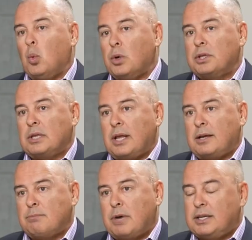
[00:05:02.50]
with
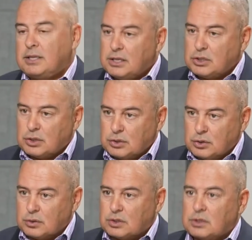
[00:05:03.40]
like-minded
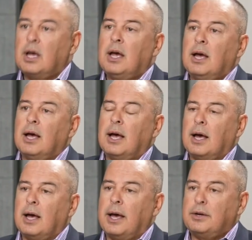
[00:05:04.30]
institutes
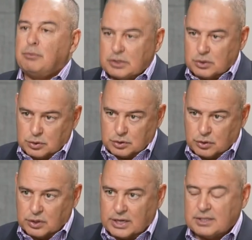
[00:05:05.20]
and research
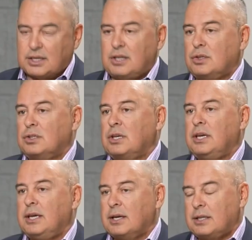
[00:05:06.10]
organizations
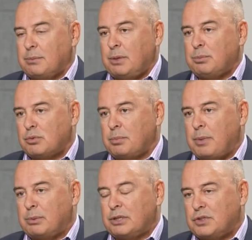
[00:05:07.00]
here in the People's
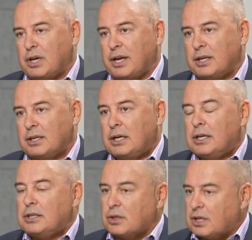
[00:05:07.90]
Republic of China.
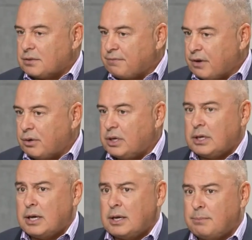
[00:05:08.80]
So that's
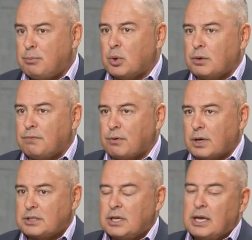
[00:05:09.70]
very important for
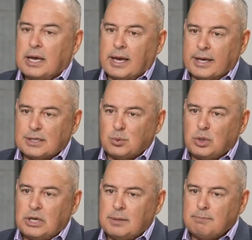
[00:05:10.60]
us as
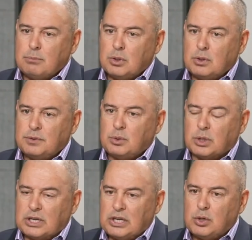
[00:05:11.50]
we move
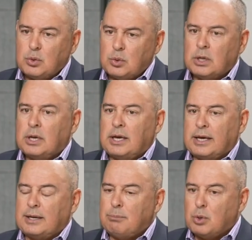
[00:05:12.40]
to a new
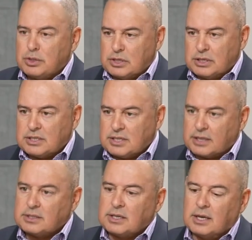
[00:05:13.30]
and emerging
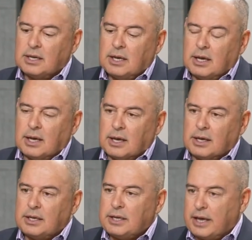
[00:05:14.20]
sector
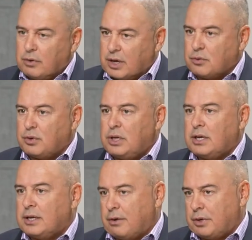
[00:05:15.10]
in our country,
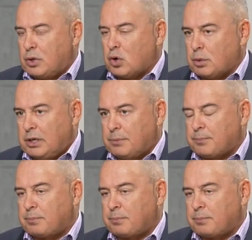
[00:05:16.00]
in our economy,